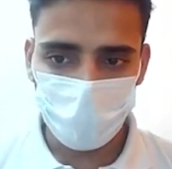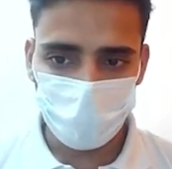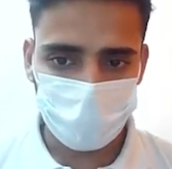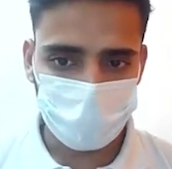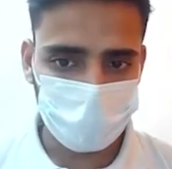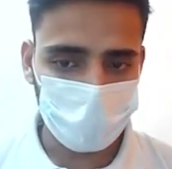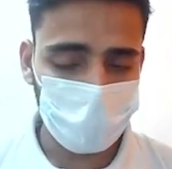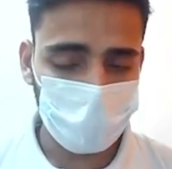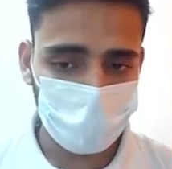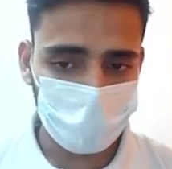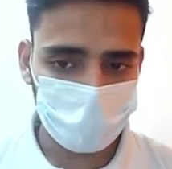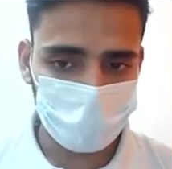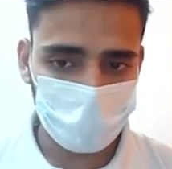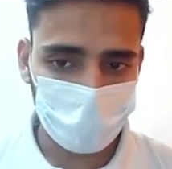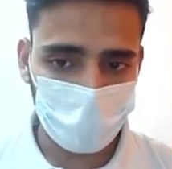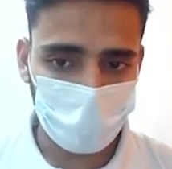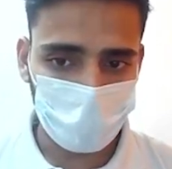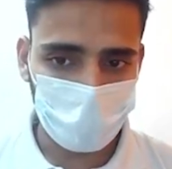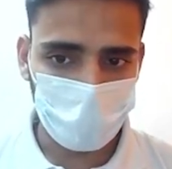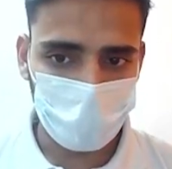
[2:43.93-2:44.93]
So
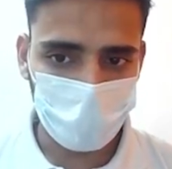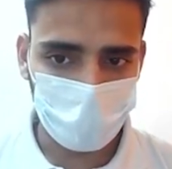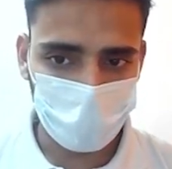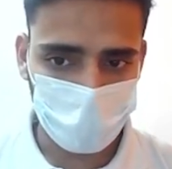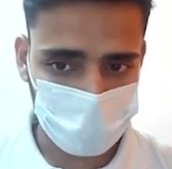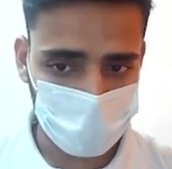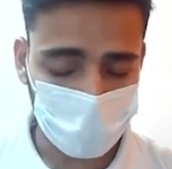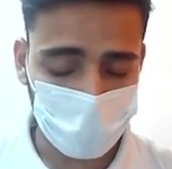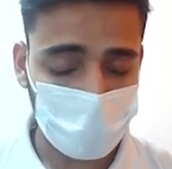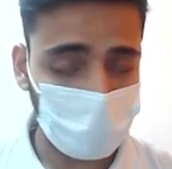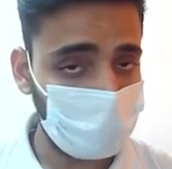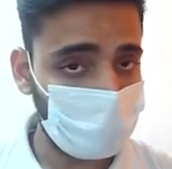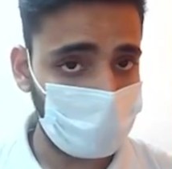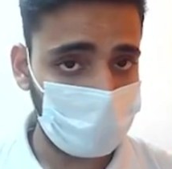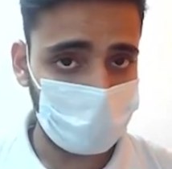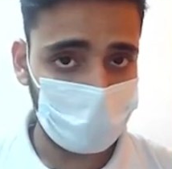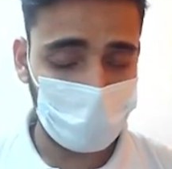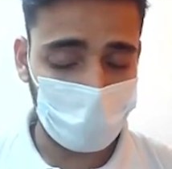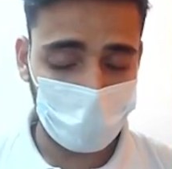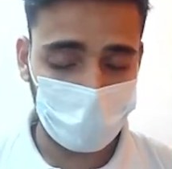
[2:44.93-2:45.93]
first of all, what
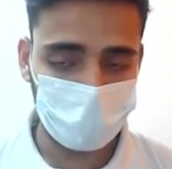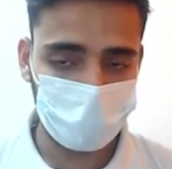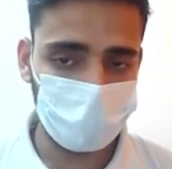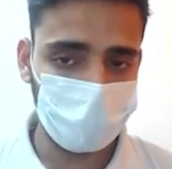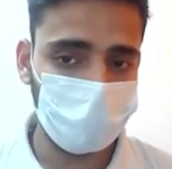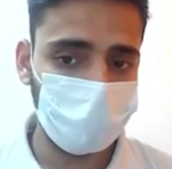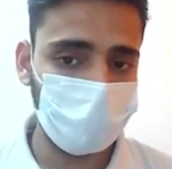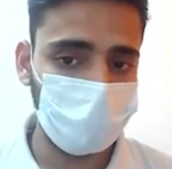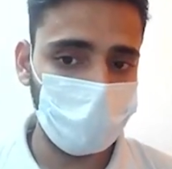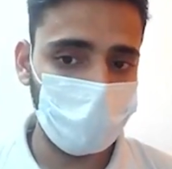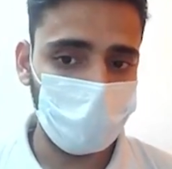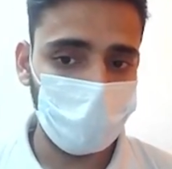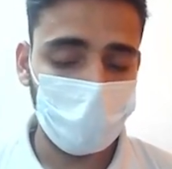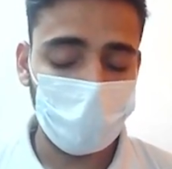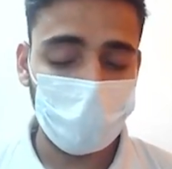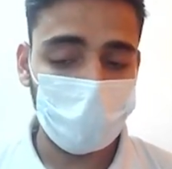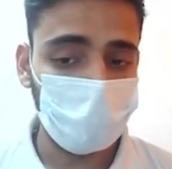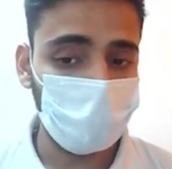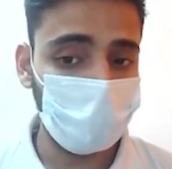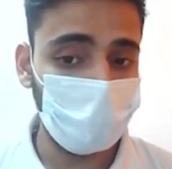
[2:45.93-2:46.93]
we have to do,
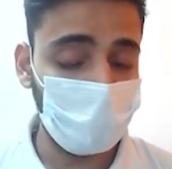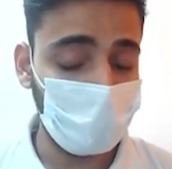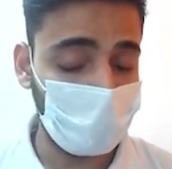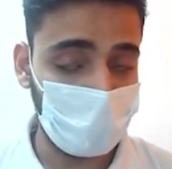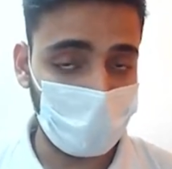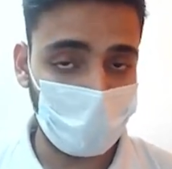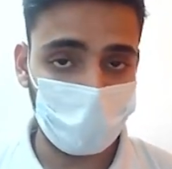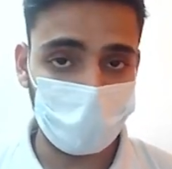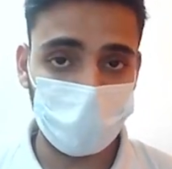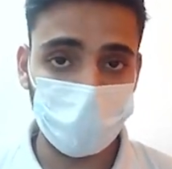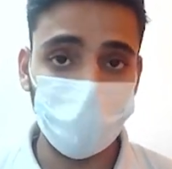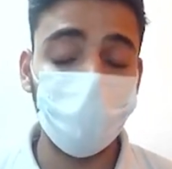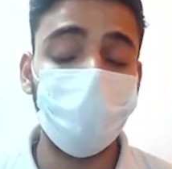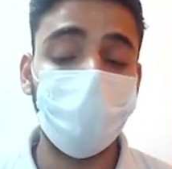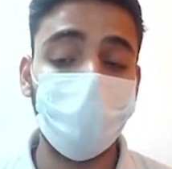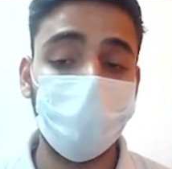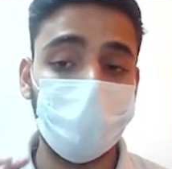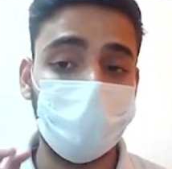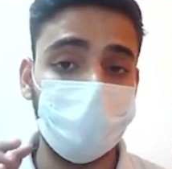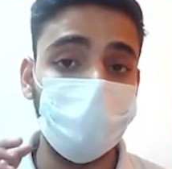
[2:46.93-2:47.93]
we have to
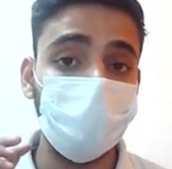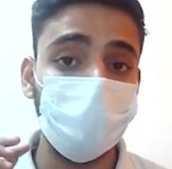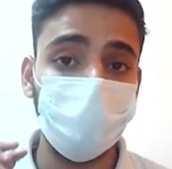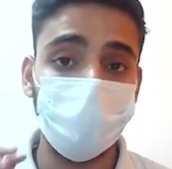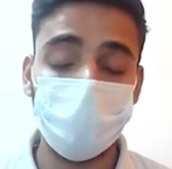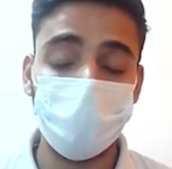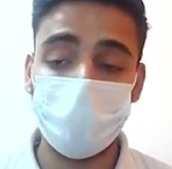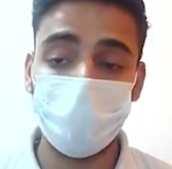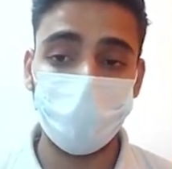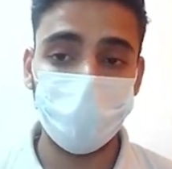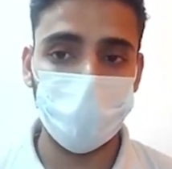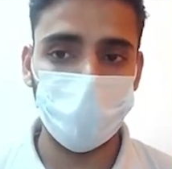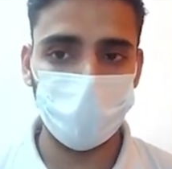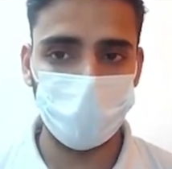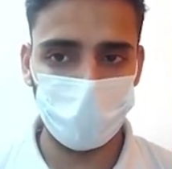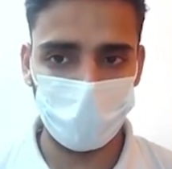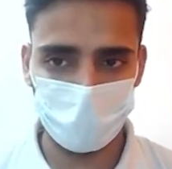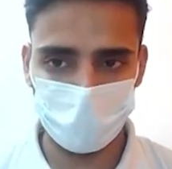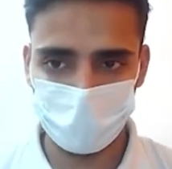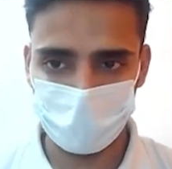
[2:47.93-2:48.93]
make a dummy node.
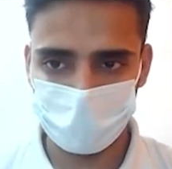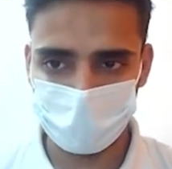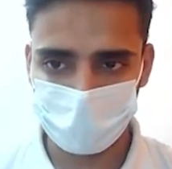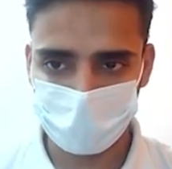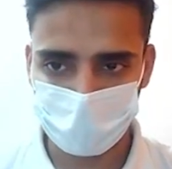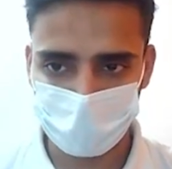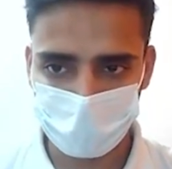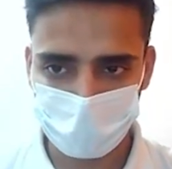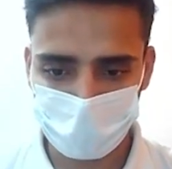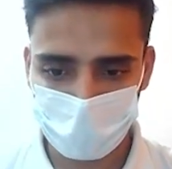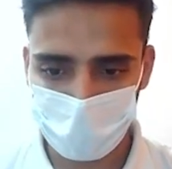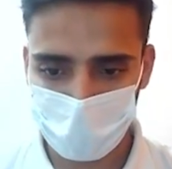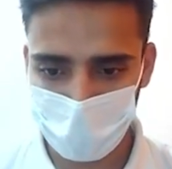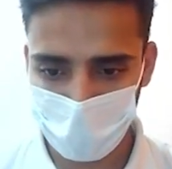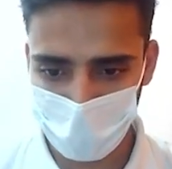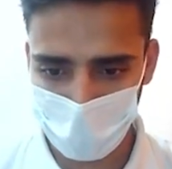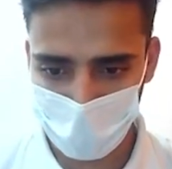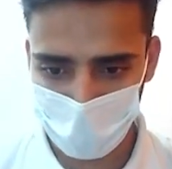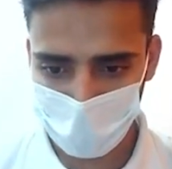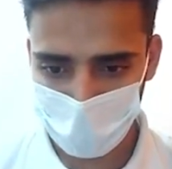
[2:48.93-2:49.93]

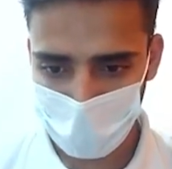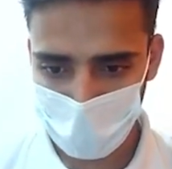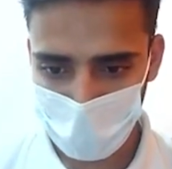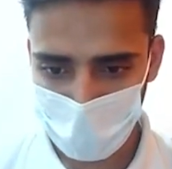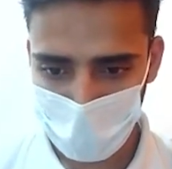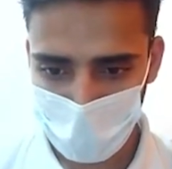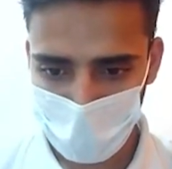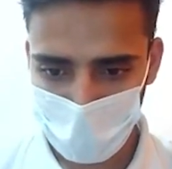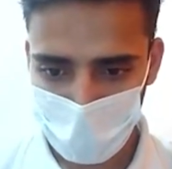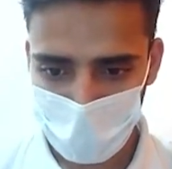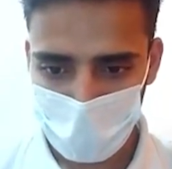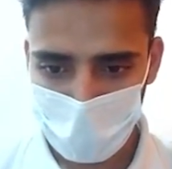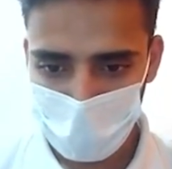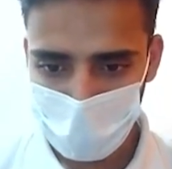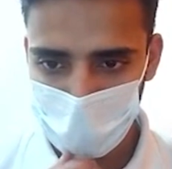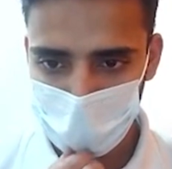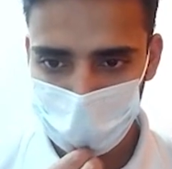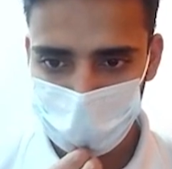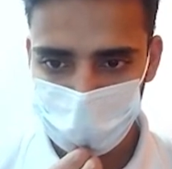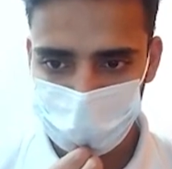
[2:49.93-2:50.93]
Okay,
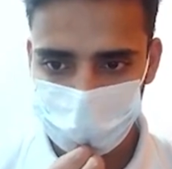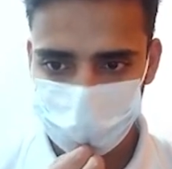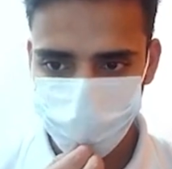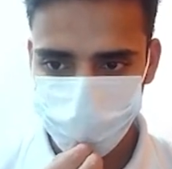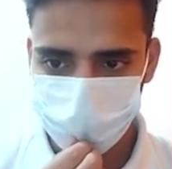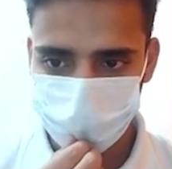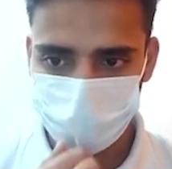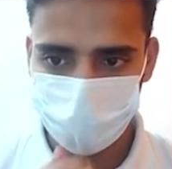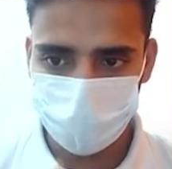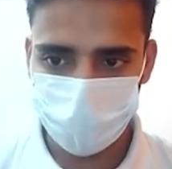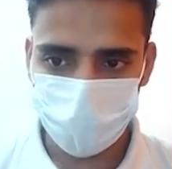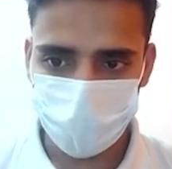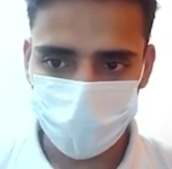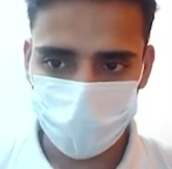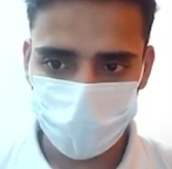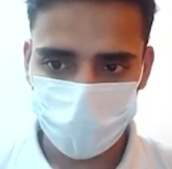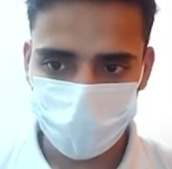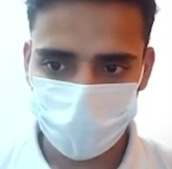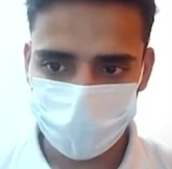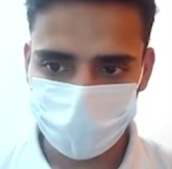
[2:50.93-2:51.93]
so
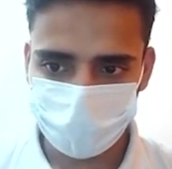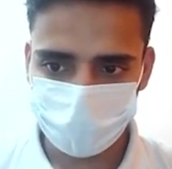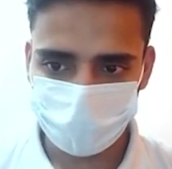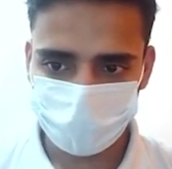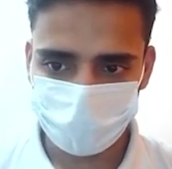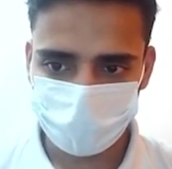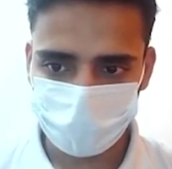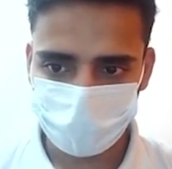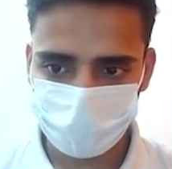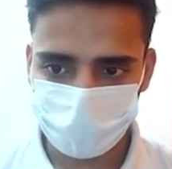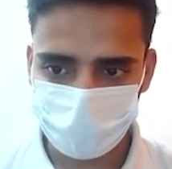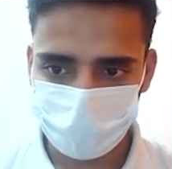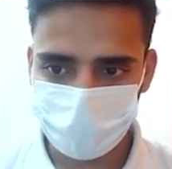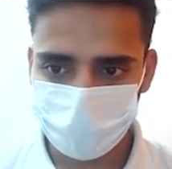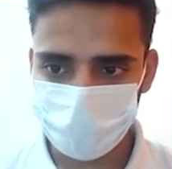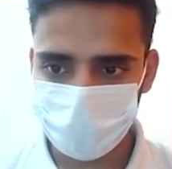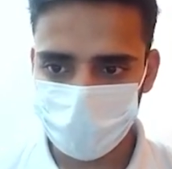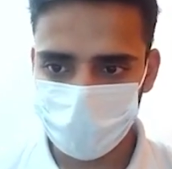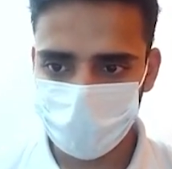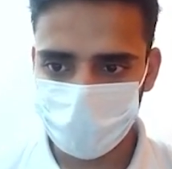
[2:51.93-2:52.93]

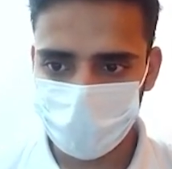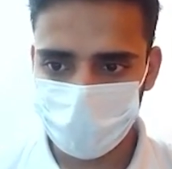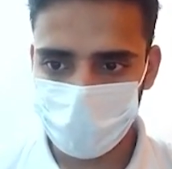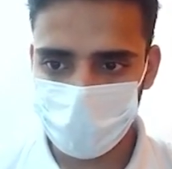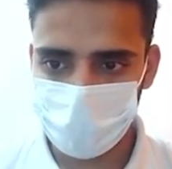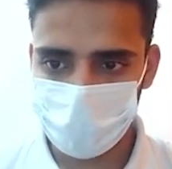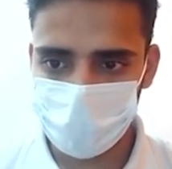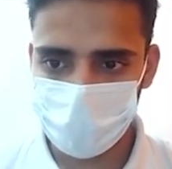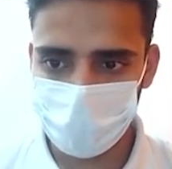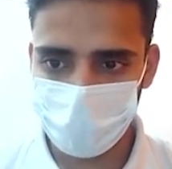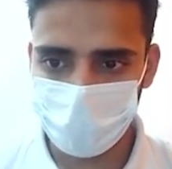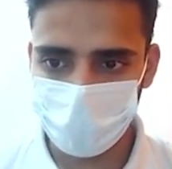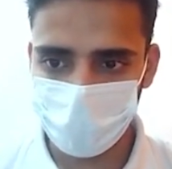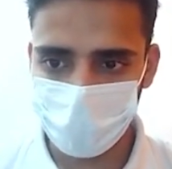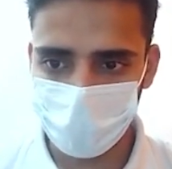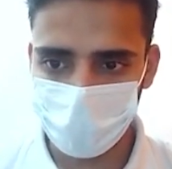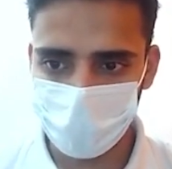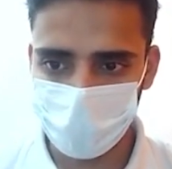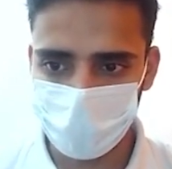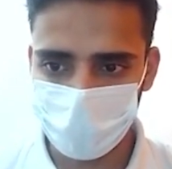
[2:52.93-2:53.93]
this is the dummy
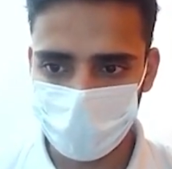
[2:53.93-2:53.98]
node.